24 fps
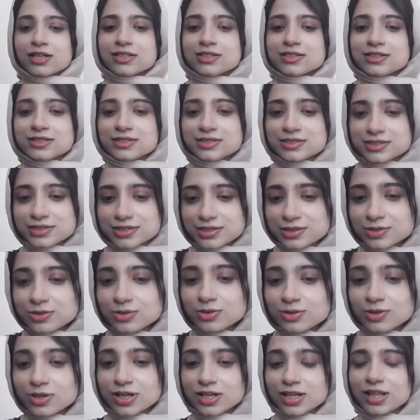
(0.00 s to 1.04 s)

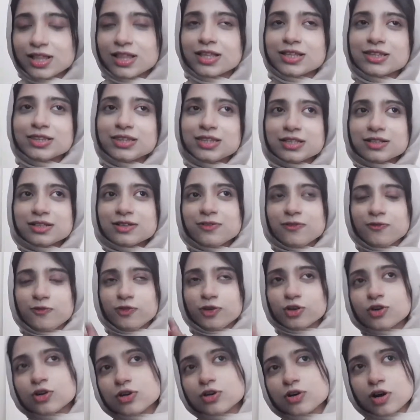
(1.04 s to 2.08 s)
so the
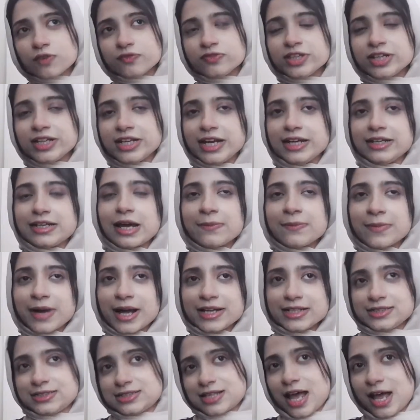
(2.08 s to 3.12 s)
flow of the
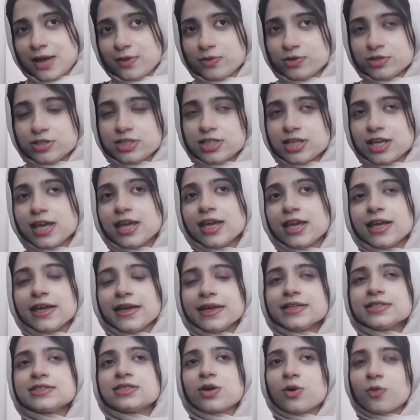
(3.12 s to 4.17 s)
DataMites, I would say,
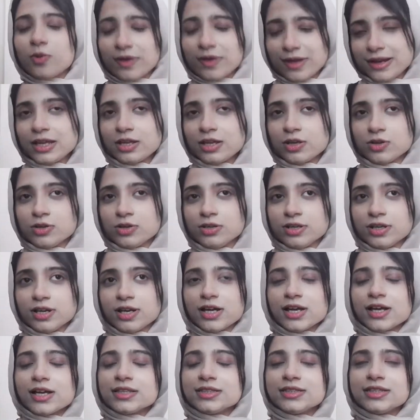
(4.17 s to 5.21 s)
is very good.
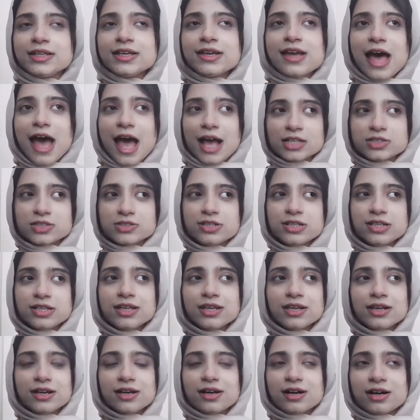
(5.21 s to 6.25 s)
They
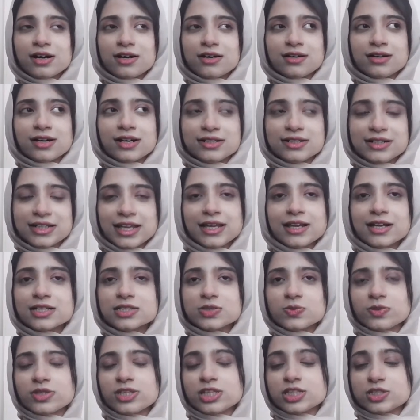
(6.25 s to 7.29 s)
actually uh, take
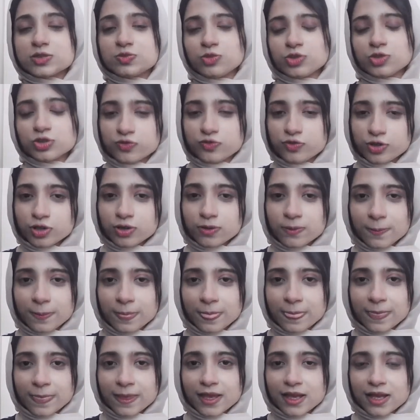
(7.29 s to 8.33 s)
us with a smooth flow.
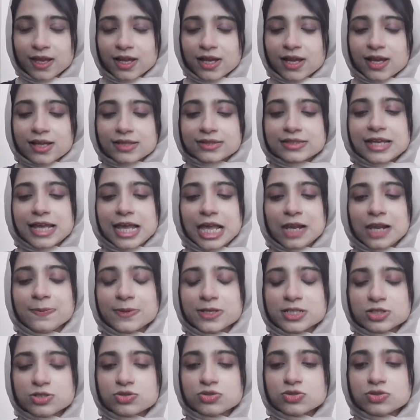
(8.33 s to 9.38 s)
They help
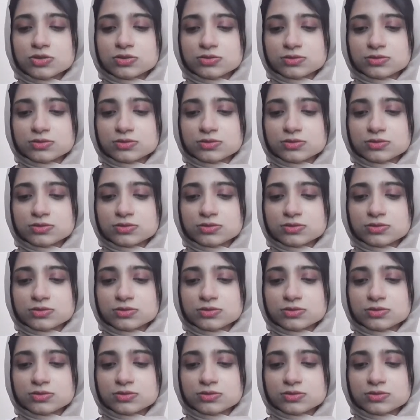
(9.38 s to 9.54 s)
us mm-hmm. to